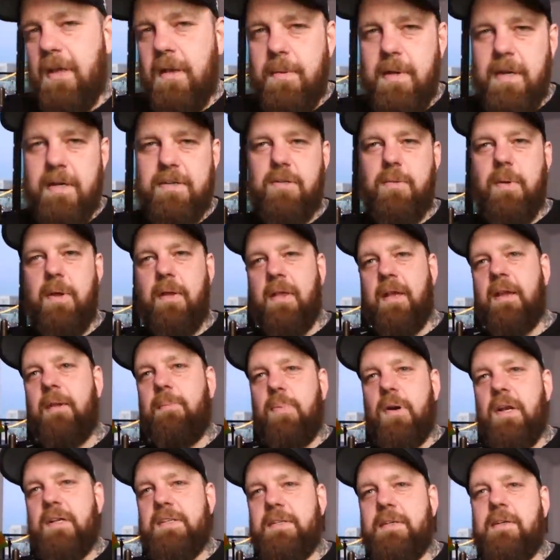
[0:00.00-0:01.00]
I'm not talking about
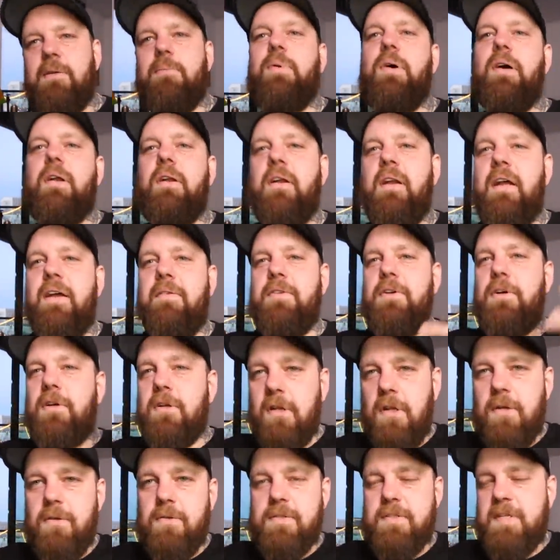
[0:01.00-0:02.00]
like pressing a button and having your
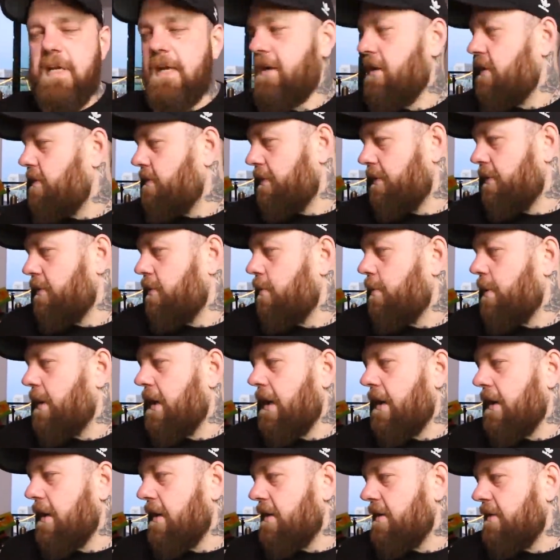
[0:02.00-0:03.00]
clothes take over your whole
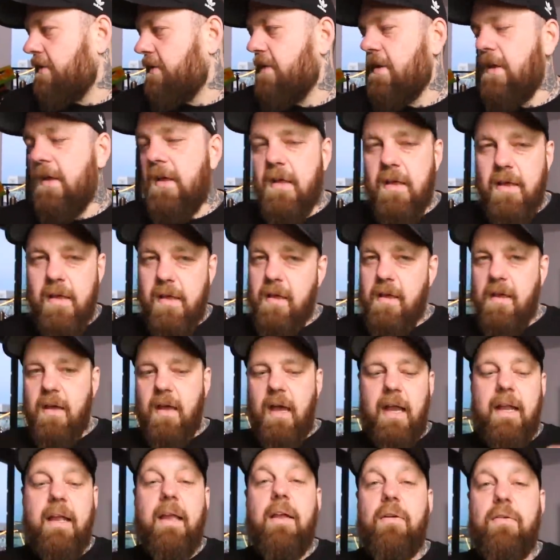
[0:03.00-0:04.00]
body because
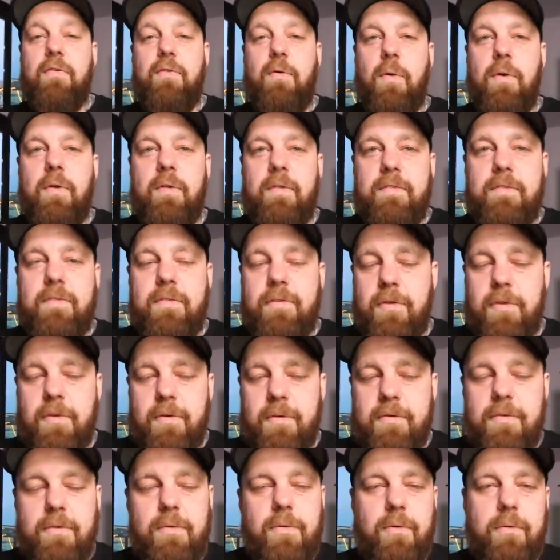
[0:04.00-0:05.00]
I can't afford
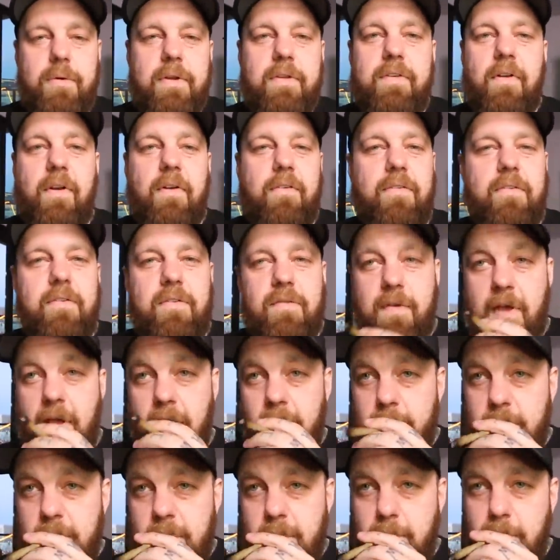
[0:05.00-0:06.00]
to do the research and
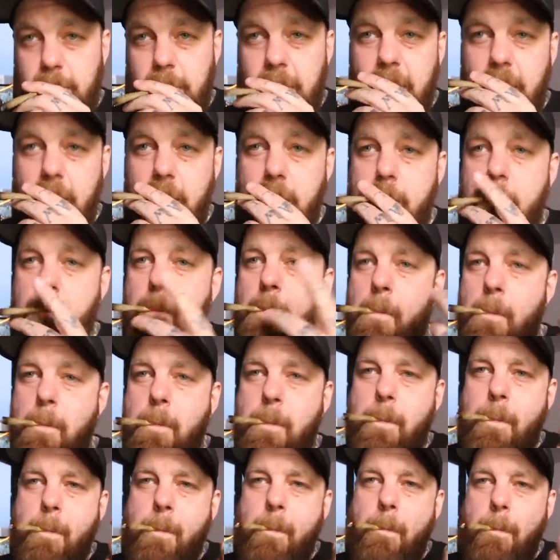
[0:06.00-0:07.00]
development, but
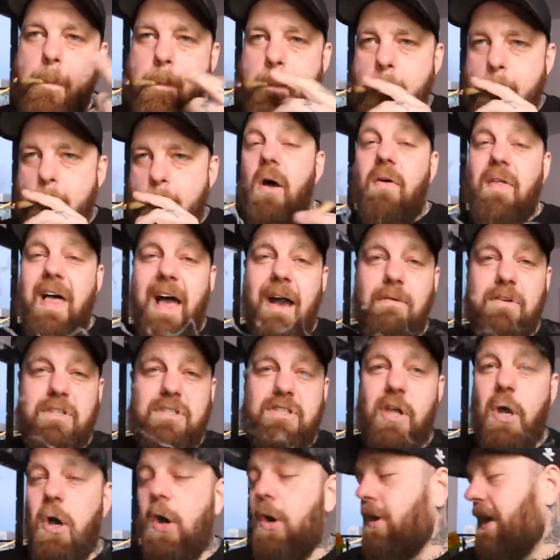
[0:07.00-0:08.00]
that
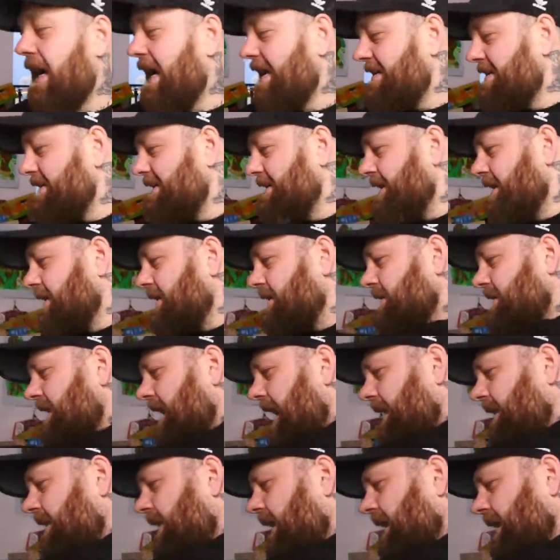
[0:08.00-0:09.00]
was the whole idea.
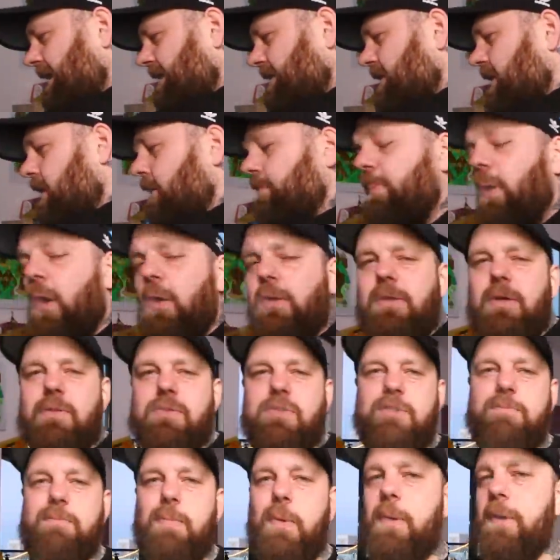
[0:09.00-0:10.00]
Kind of like a
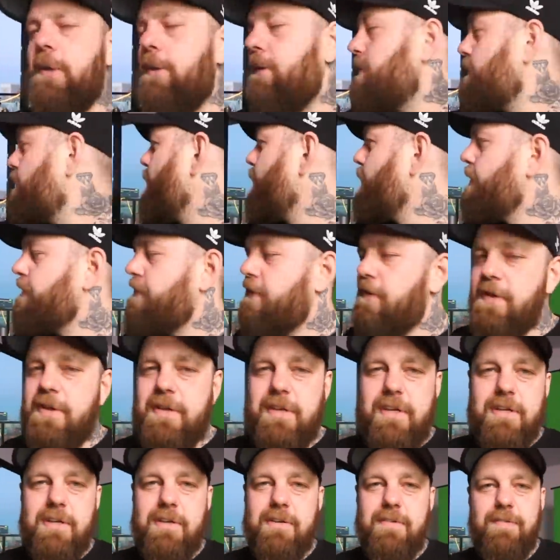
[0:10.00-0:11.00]
polo sport for the
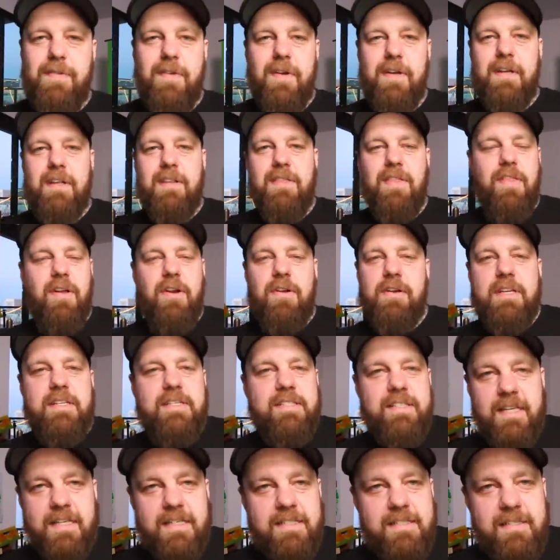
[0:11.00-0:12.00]
year fucking
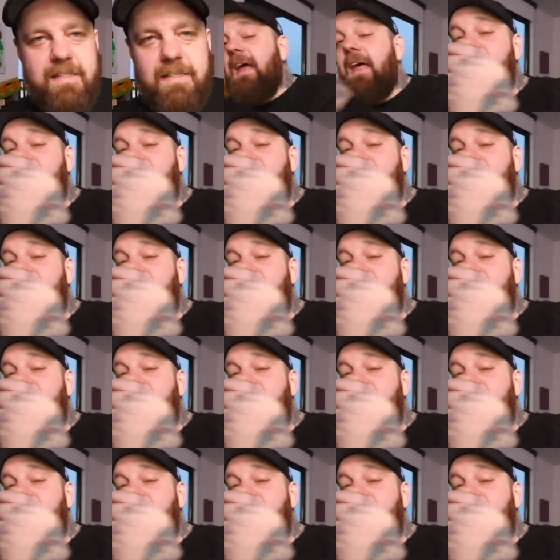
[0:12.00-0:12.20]
3060.